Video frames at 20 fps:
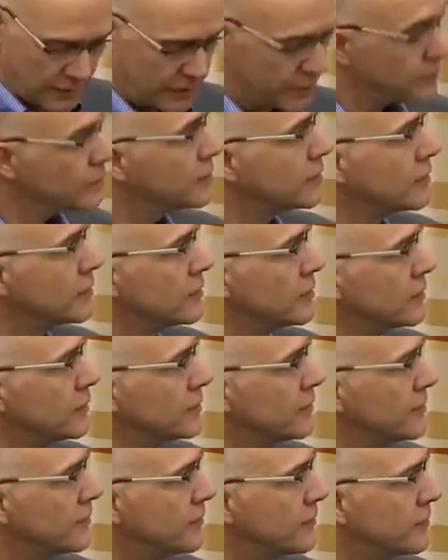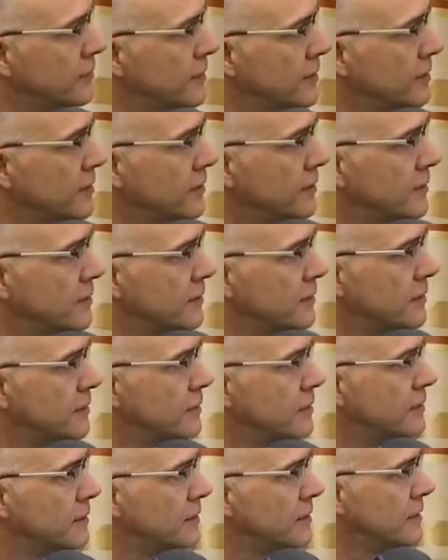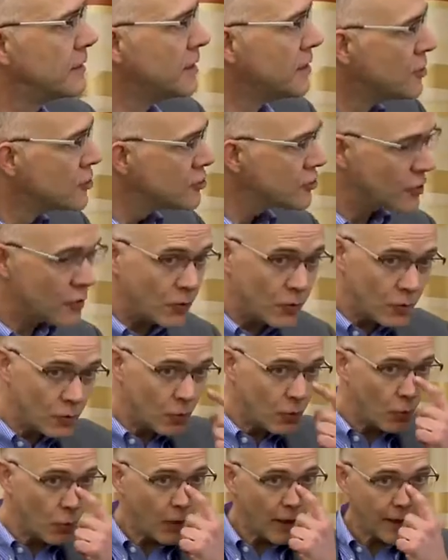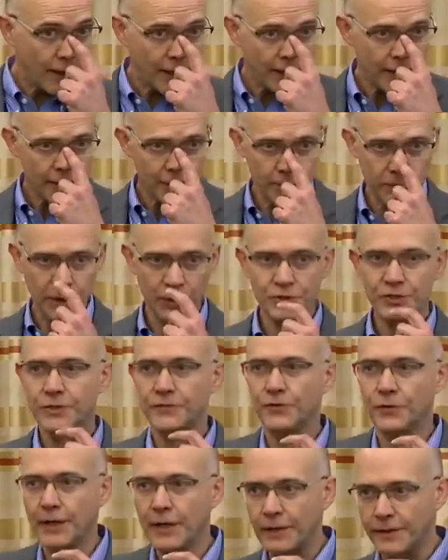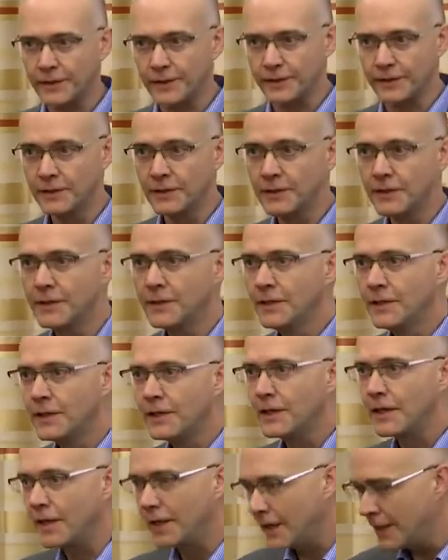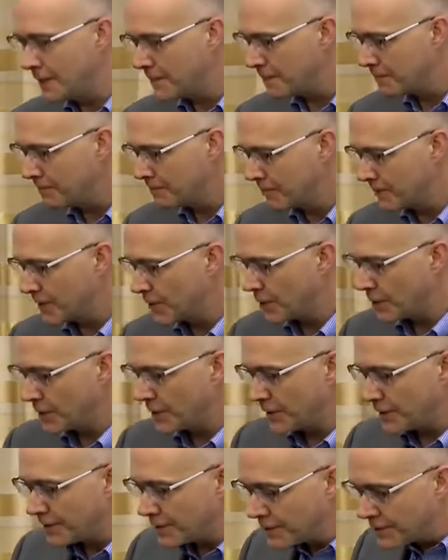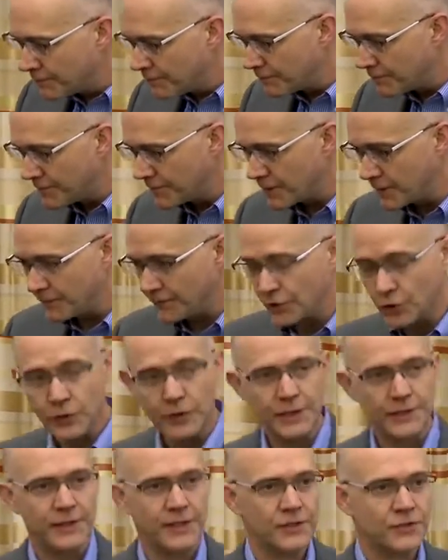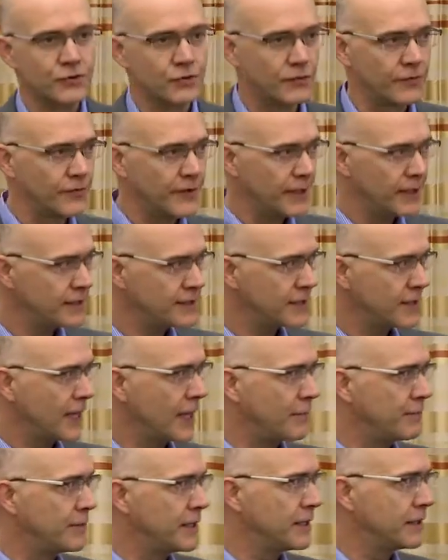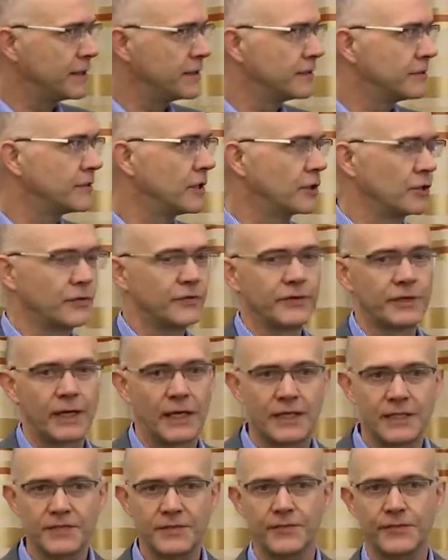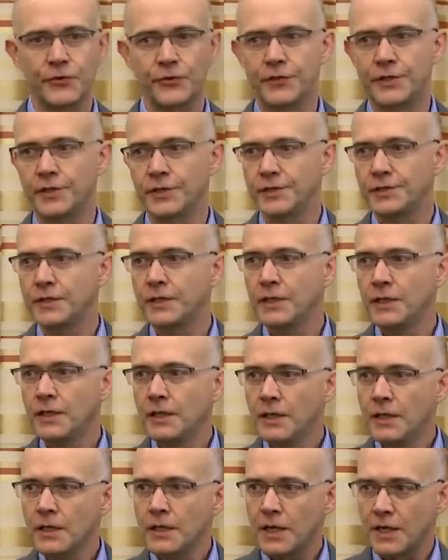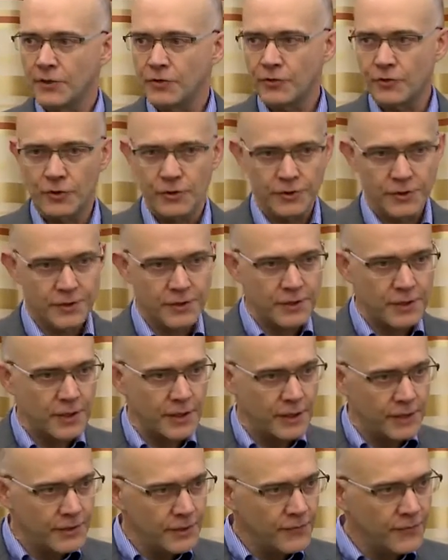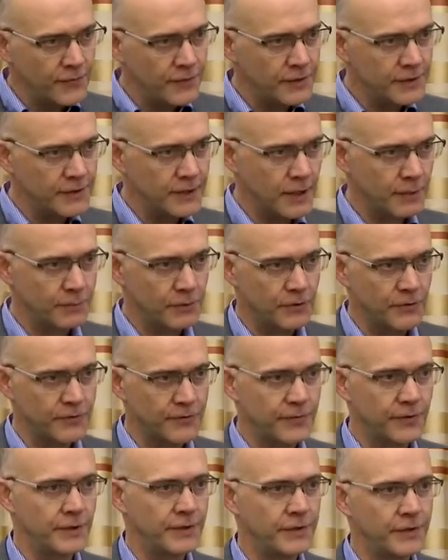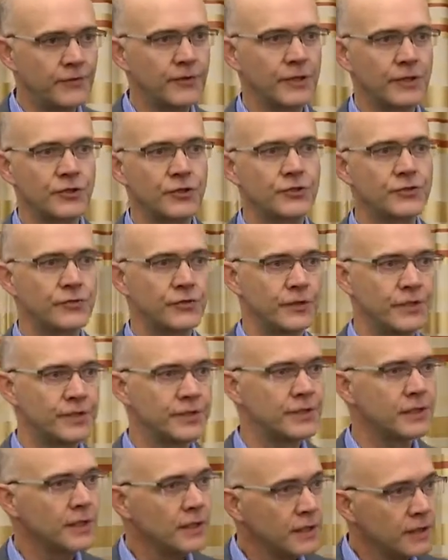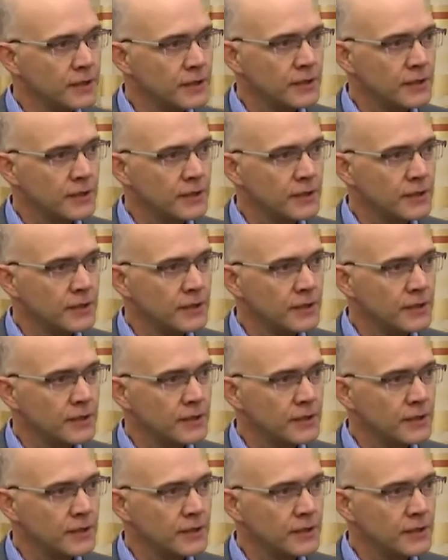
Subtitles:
Going forward. So why blockchain for healthcare? If you look at the surveys that have been done over the last few years across different type of different industries,